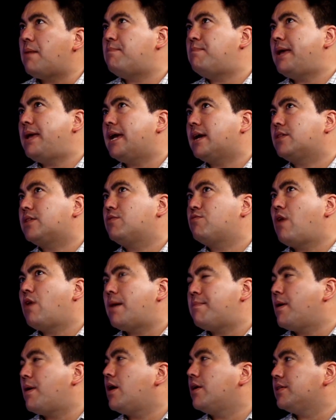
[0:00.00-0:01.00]
pick the
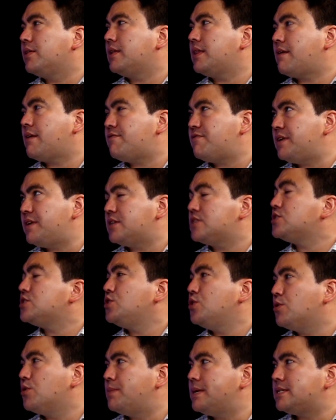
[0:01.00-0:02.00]
right partner that fits
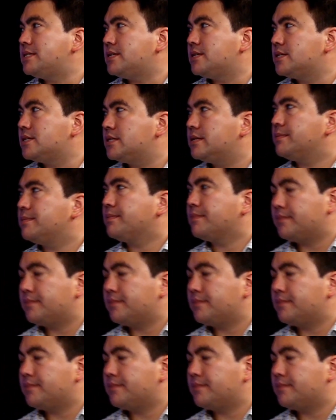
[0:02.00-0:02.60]
your business.